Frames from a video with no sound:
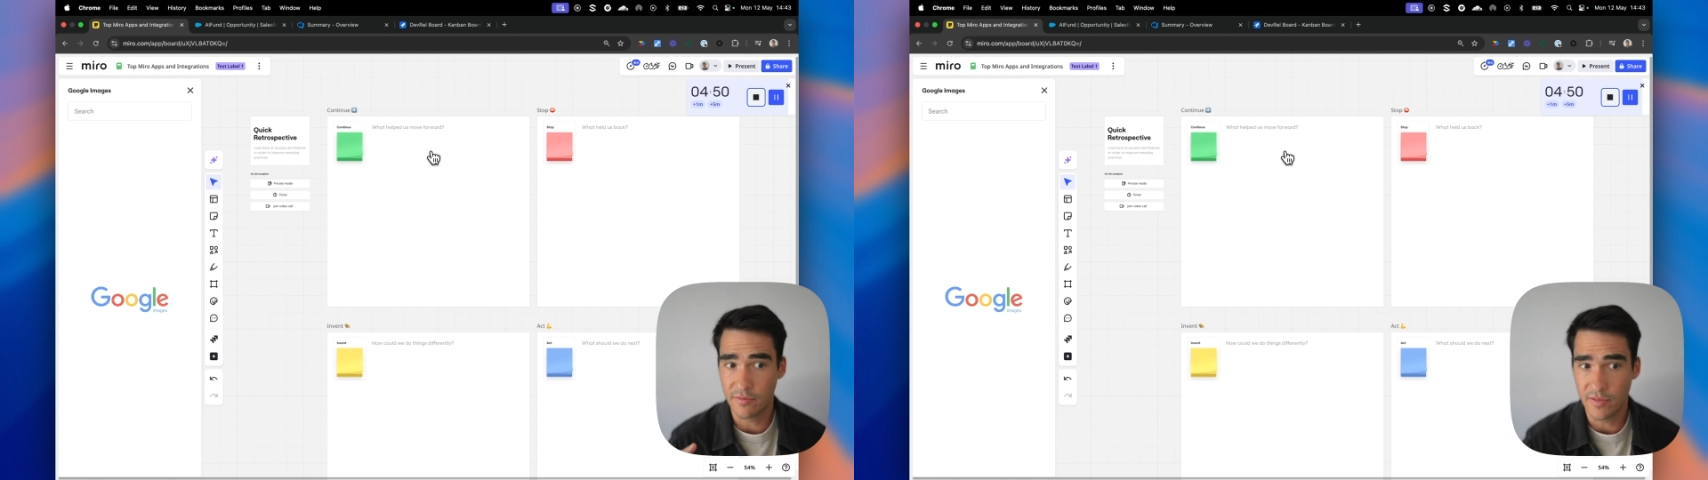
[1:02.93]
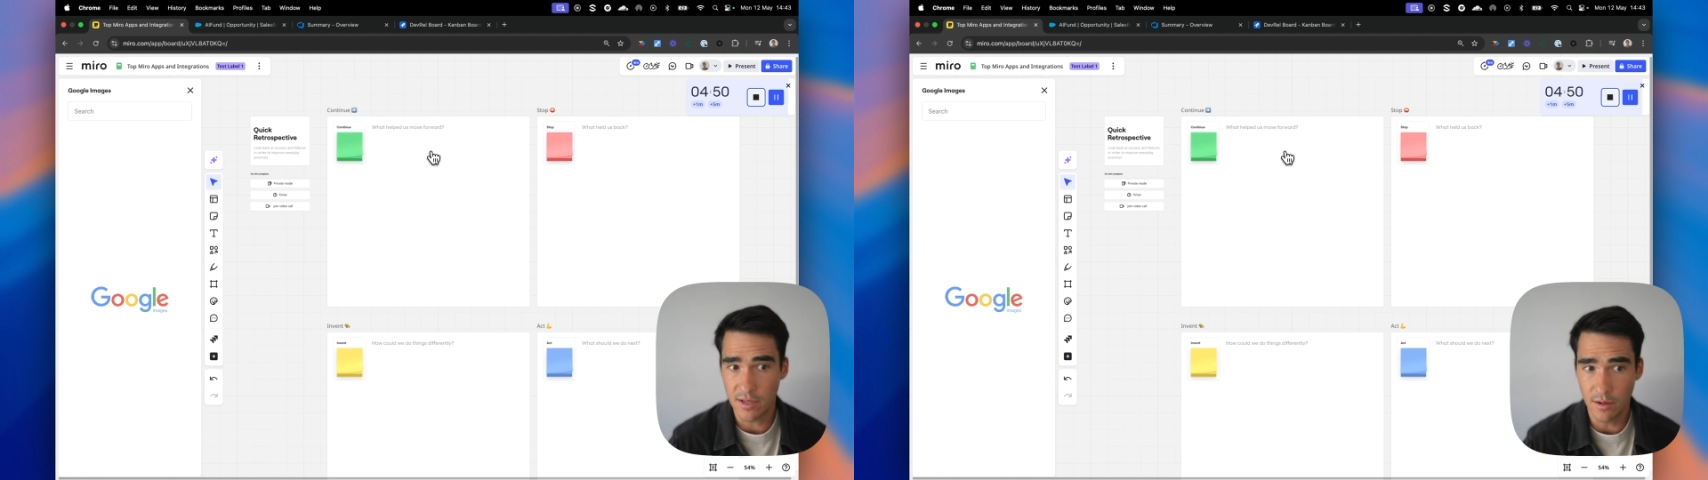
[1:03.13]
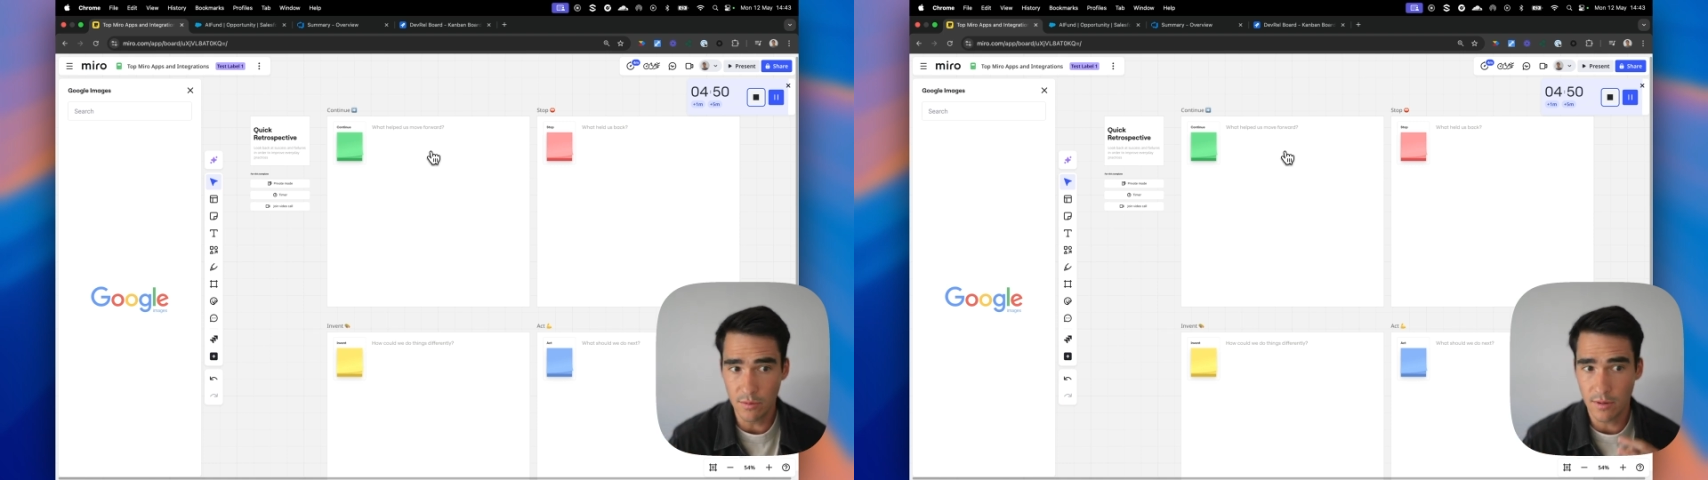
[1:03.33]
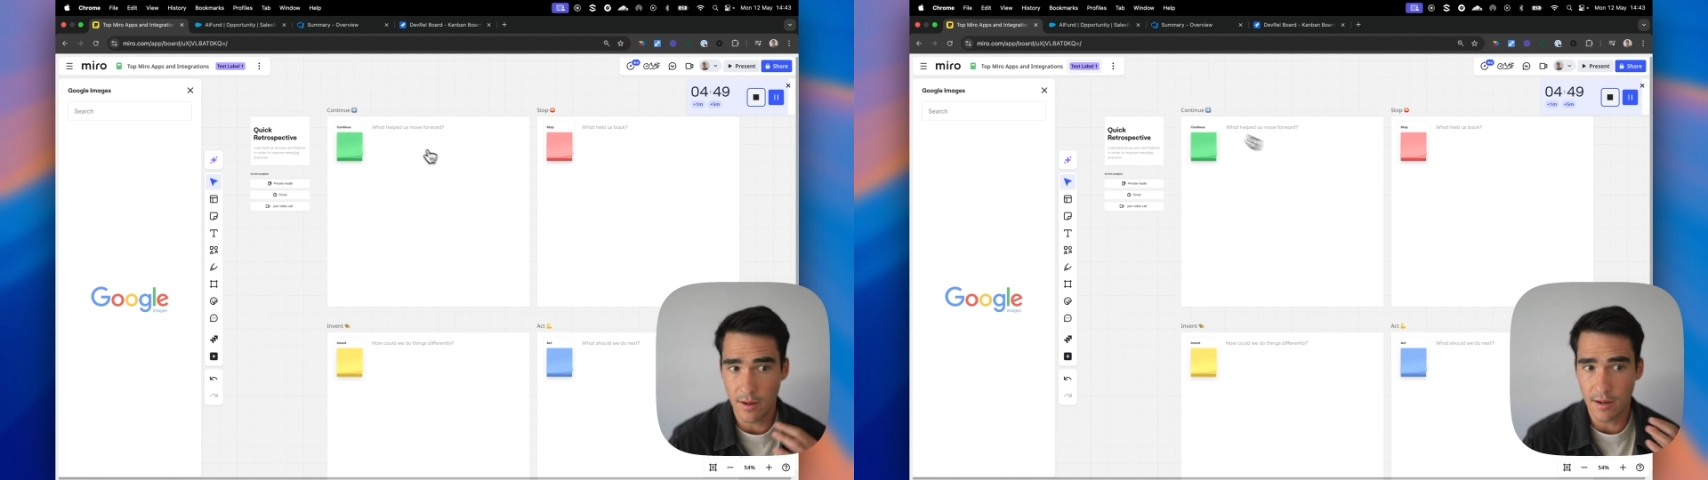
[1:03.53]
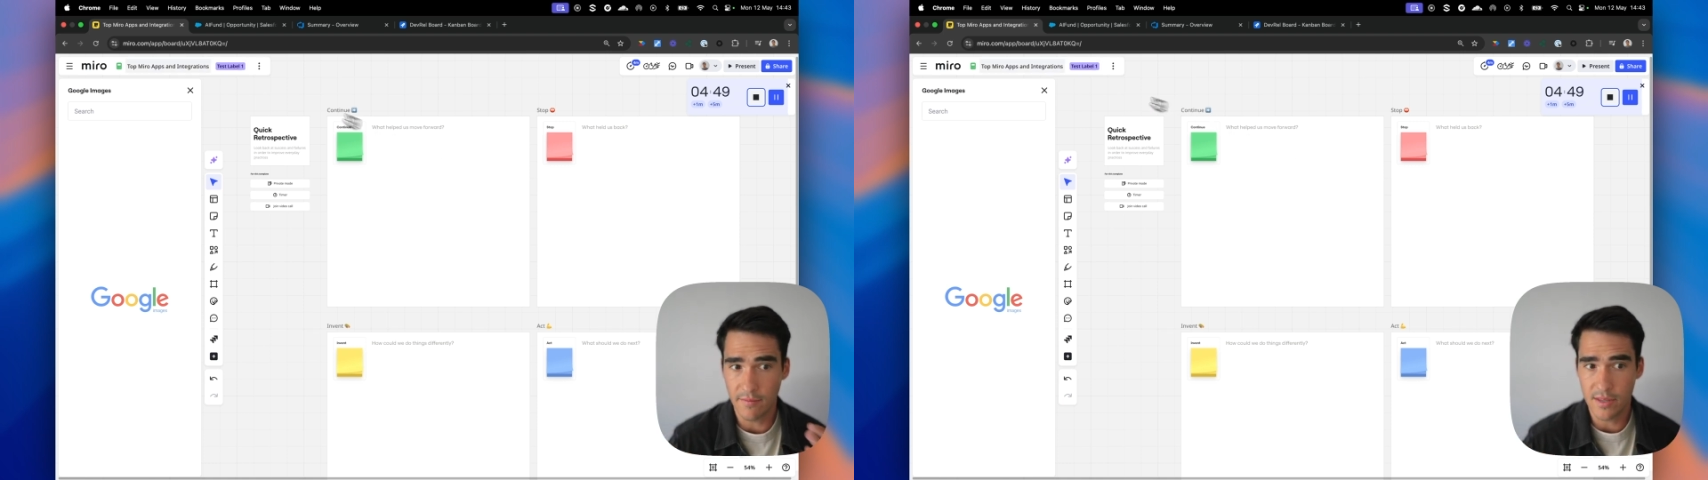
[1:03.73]
video
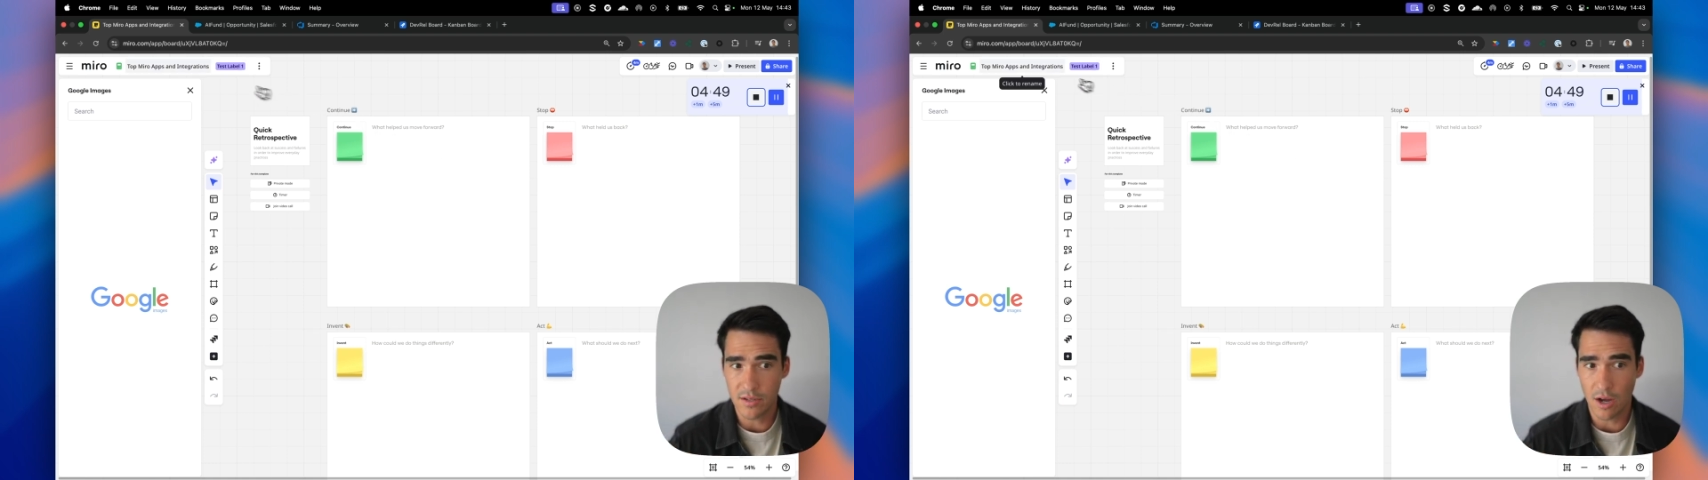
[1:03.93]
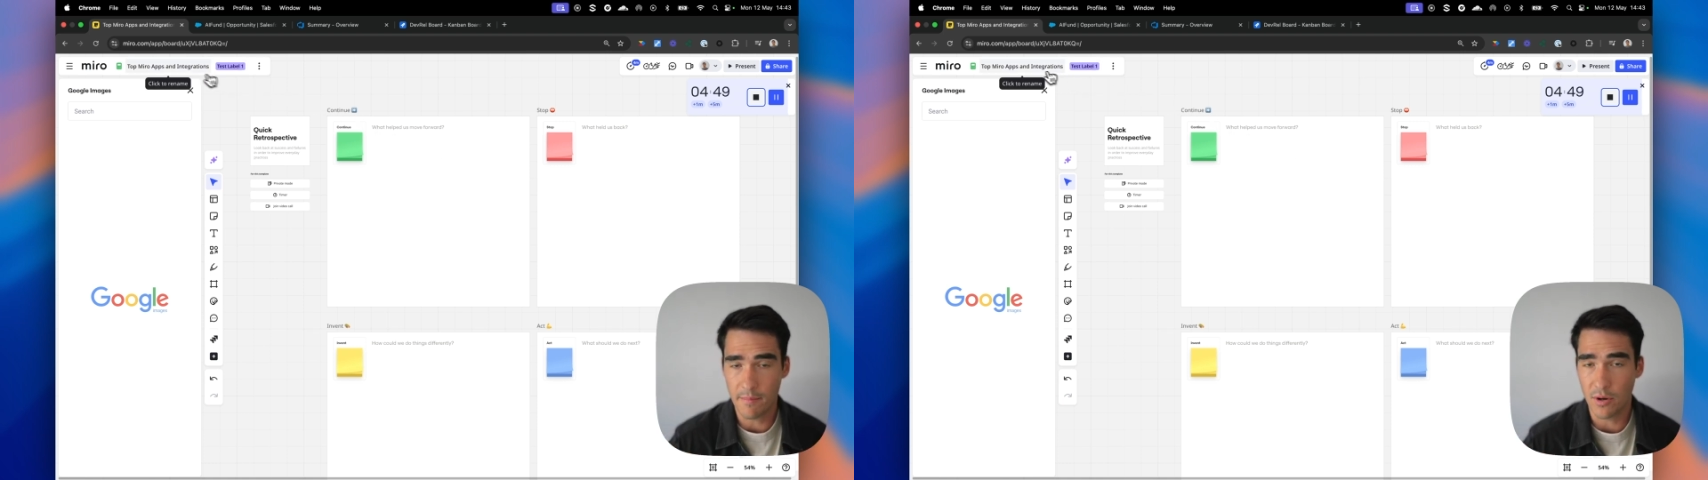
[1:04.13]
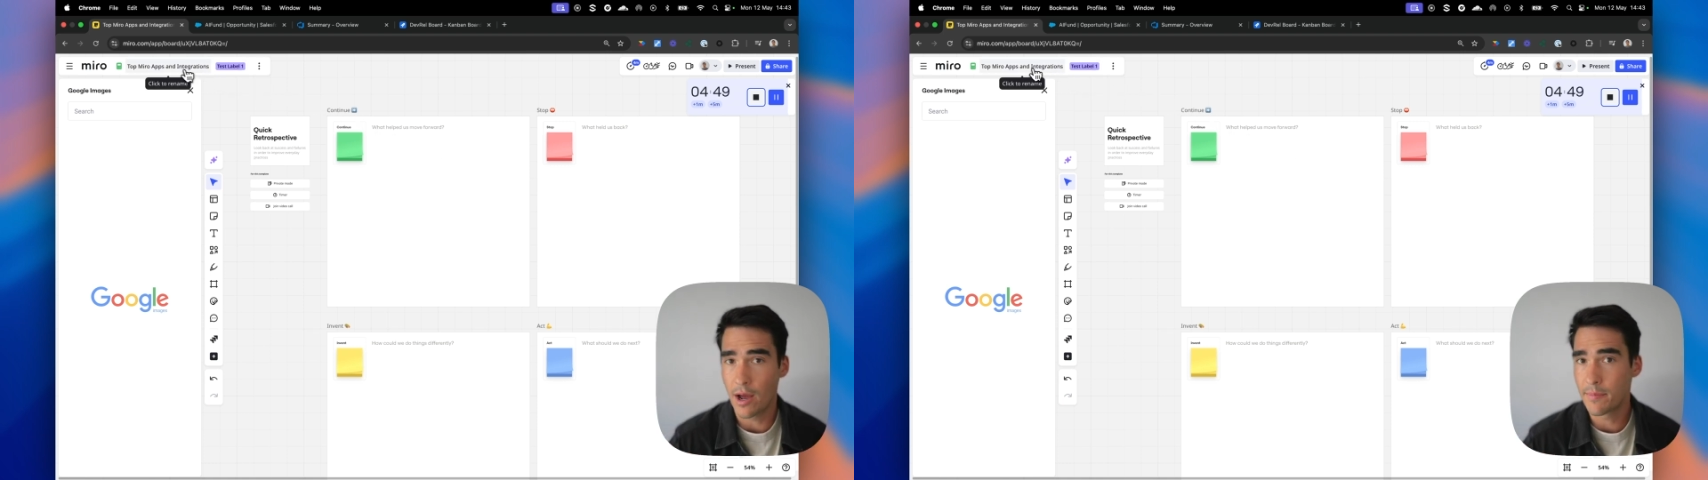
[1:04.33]
of the top Miro